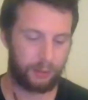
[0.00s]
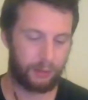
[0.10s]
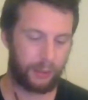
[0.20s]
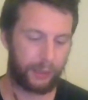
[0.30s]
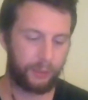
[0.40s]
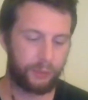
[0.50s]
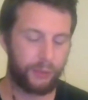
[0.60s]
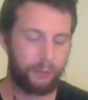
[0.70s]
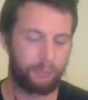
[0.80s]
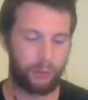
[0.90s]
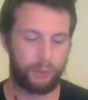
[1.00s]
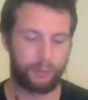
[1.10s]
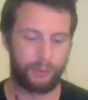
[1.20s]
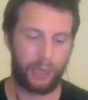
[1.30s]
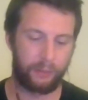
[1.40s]
Like, it was really important to
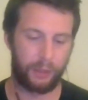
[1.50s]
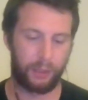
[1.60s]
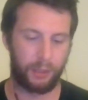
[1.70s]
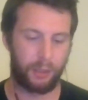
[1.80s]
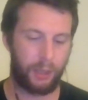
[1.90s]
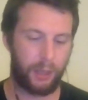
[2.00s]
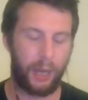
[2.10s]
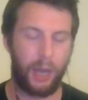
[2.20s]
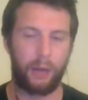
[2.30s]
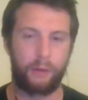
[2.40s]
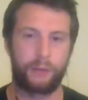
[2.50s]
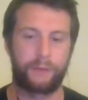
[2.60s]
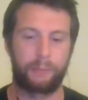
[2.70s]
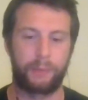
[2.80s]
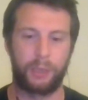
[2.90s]
me having an Irish
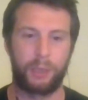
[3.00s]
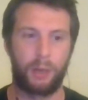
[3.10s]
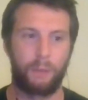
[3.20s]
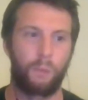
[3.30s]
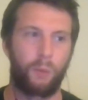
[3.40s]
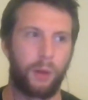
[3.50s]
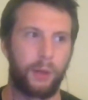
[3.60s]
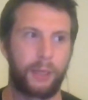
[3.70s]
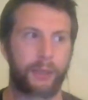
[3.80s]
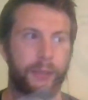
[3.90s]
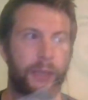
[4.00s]
family and working in the